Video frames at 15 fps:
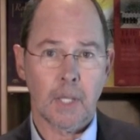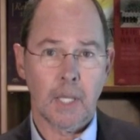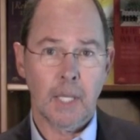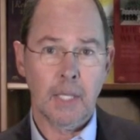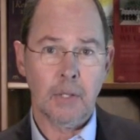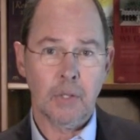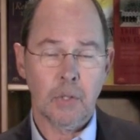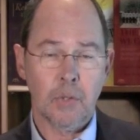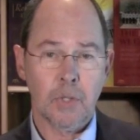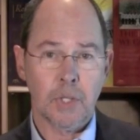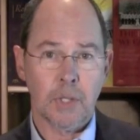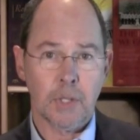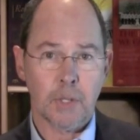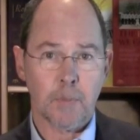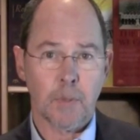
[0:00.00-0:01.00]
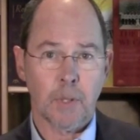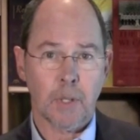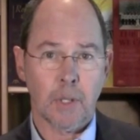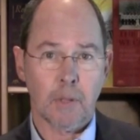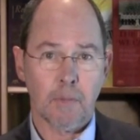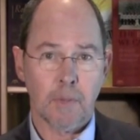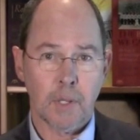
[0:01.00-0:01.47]
etudes in this book
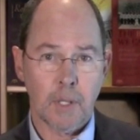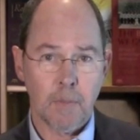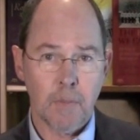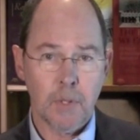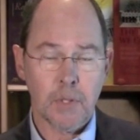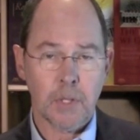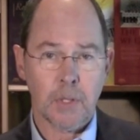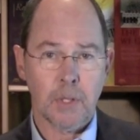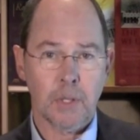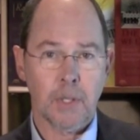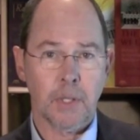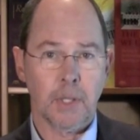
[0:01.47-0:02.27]
are very musical.